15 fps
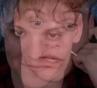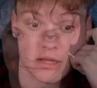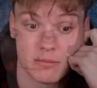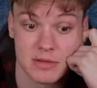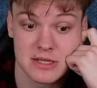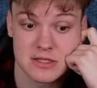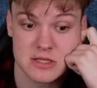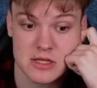He
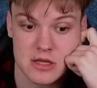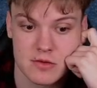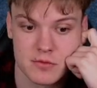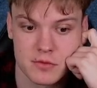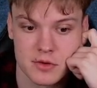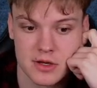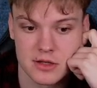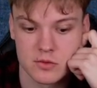plays
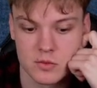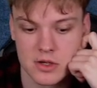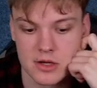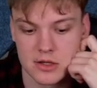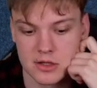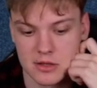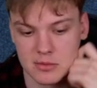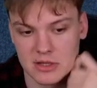e4 and we are
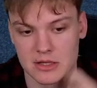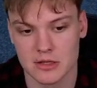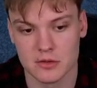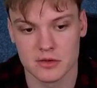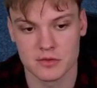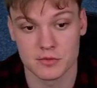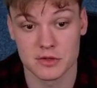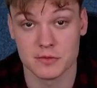going to be
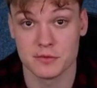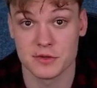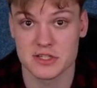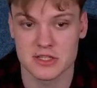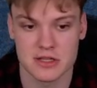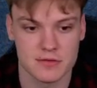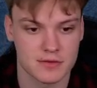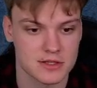going for the French
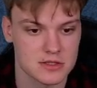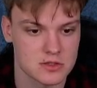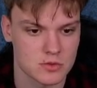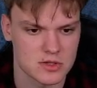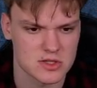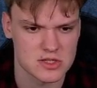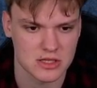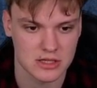defense
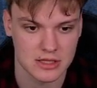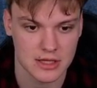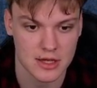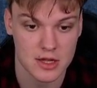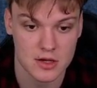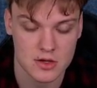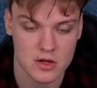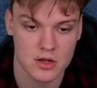once
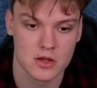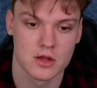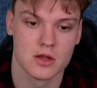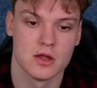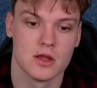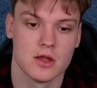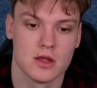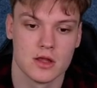again,
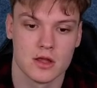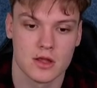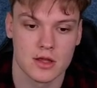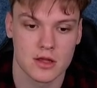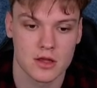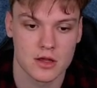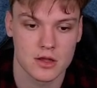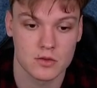
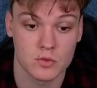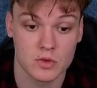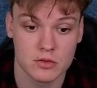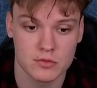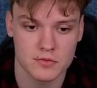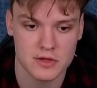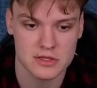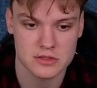and we do
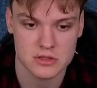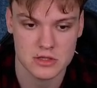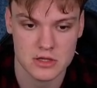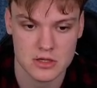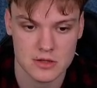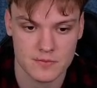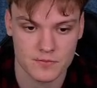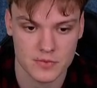face the
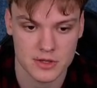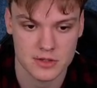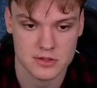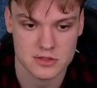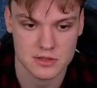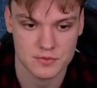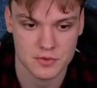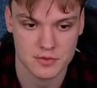
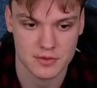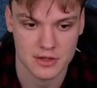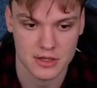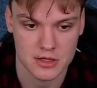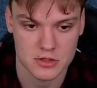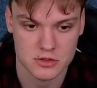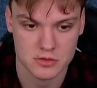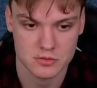c4
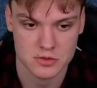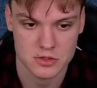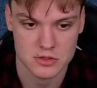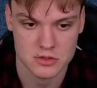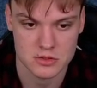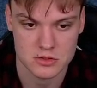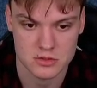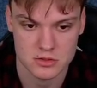variation, which
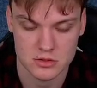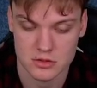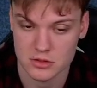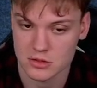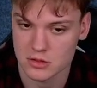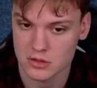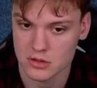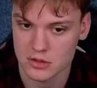is
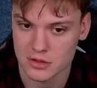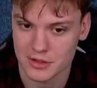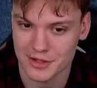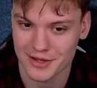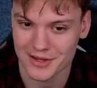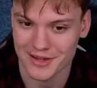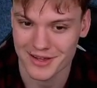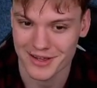
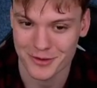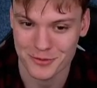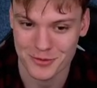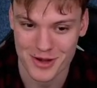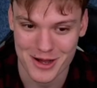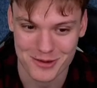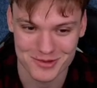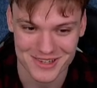
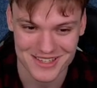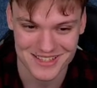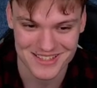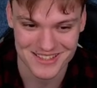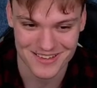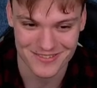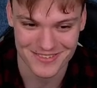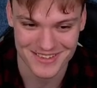we're
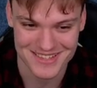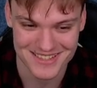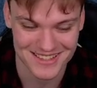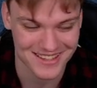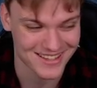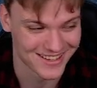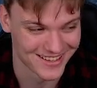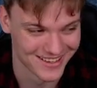actually
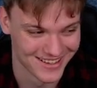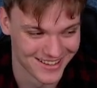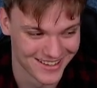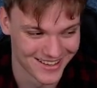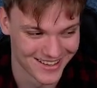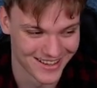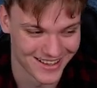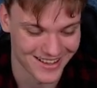facing
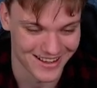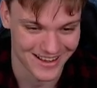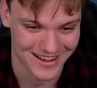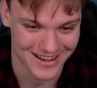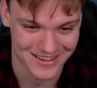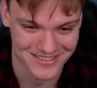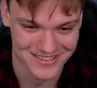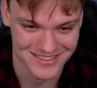
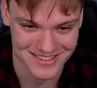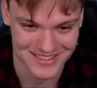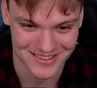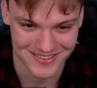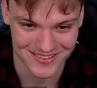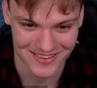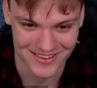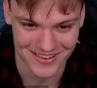how is this
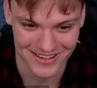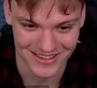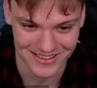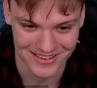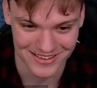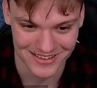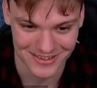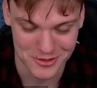called, like
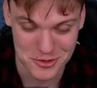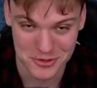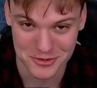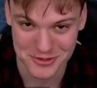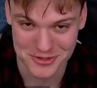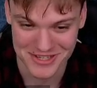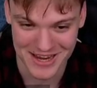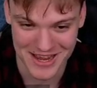the
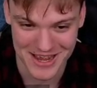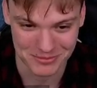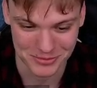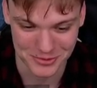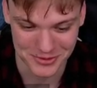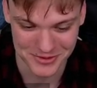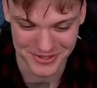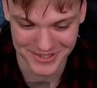orthoschnapp
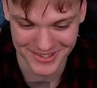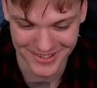or